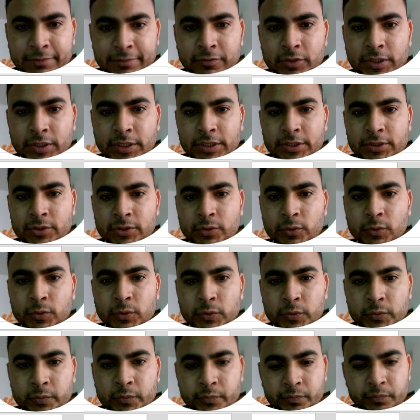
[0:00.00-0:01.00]
3 words
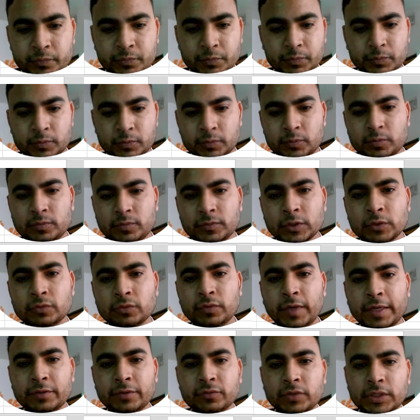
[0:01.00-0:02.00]
to
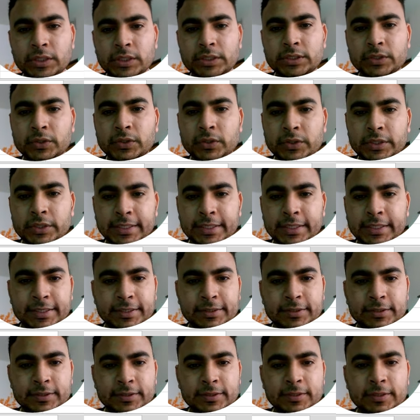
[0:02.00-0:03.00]
5 words
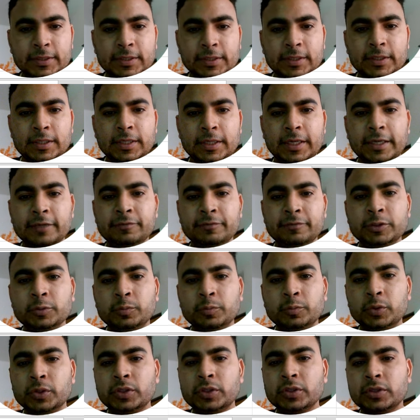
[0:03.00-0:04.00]
only.
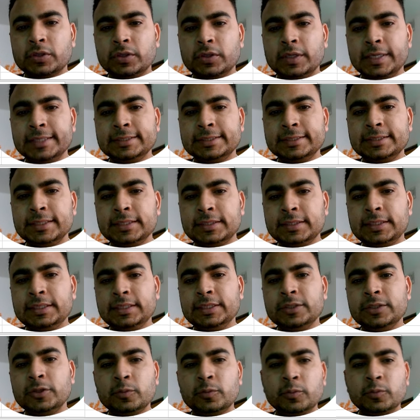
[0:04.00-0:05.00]
If you put less
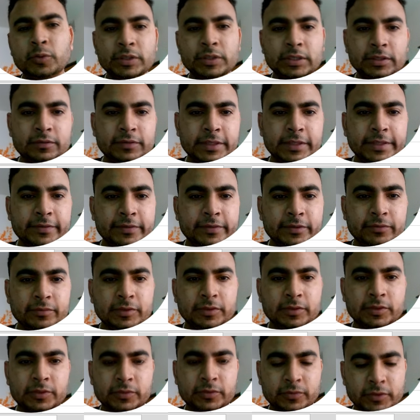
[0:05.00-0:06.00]
than 3 or more than
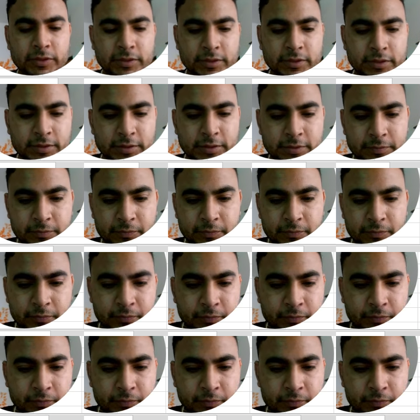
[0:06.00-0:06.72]
5, it will not work.